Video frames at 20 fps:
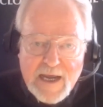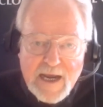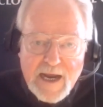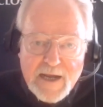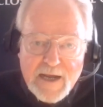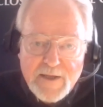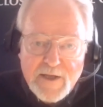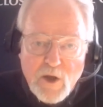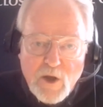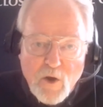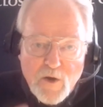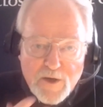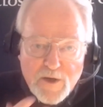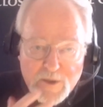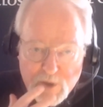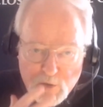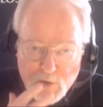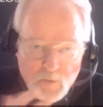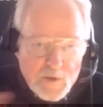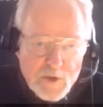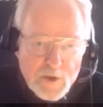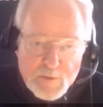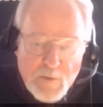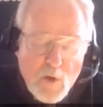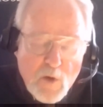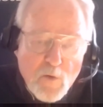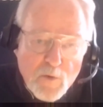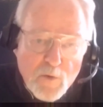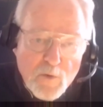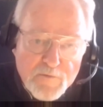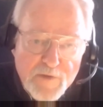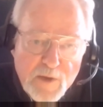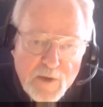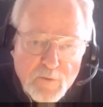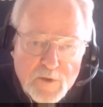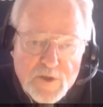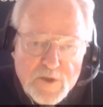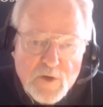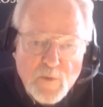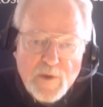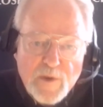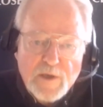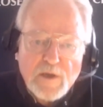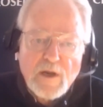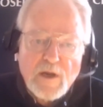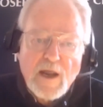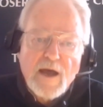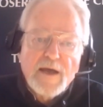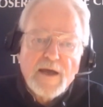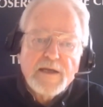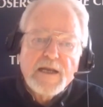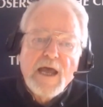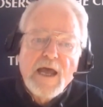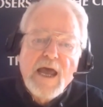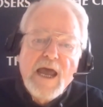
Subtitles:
and the audience would smoke if they were so inclined.